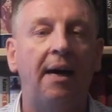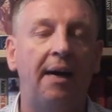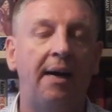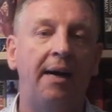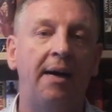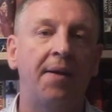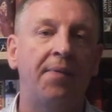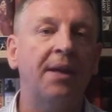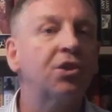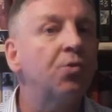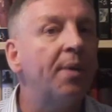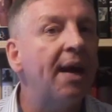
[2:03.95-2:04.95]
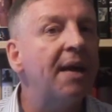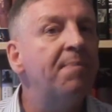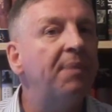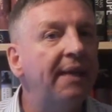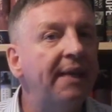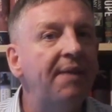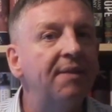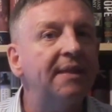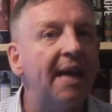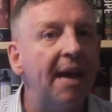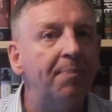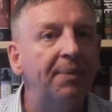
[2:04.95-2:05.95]
That's what I believe
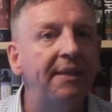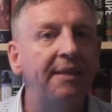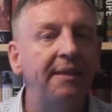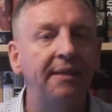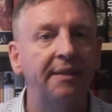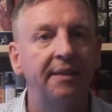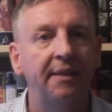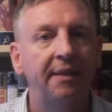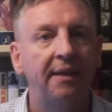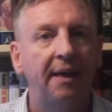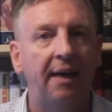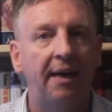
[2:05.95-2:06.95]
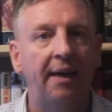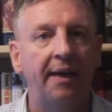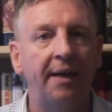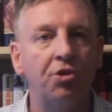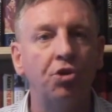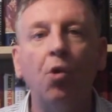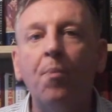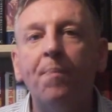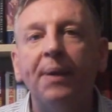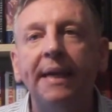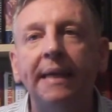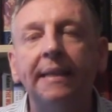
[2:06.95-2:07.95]
has happened. Joe
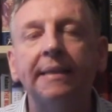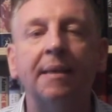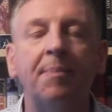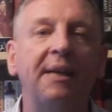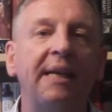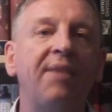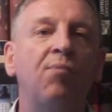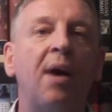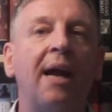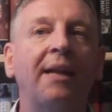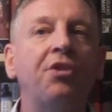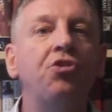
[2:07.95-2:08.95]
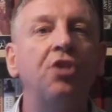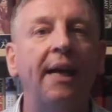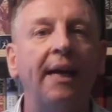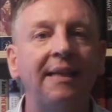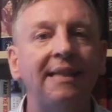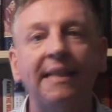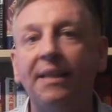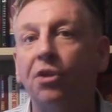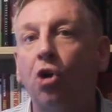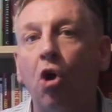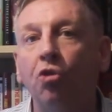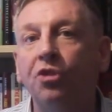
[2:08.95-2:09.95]
Pearce, I believe, while in jail, he's
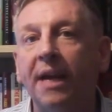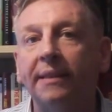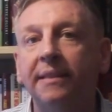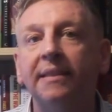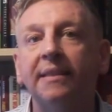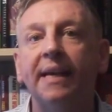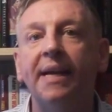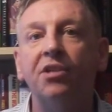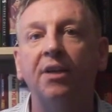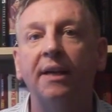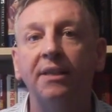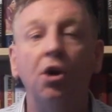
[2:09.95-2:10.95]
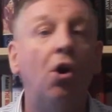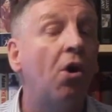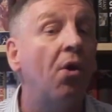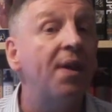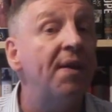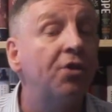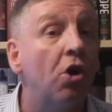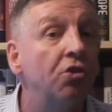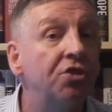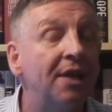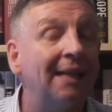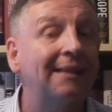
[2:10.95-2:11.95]
either contacted Searchlights or they've
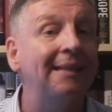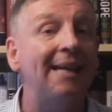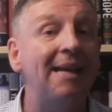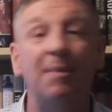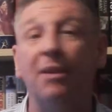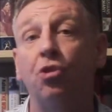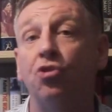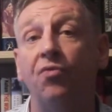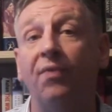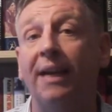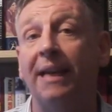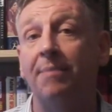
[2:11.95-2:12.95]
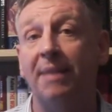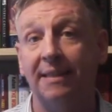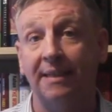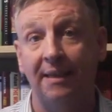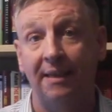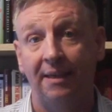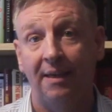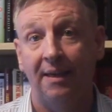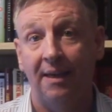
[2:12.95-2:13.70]
contacted him. It doesn't really matter.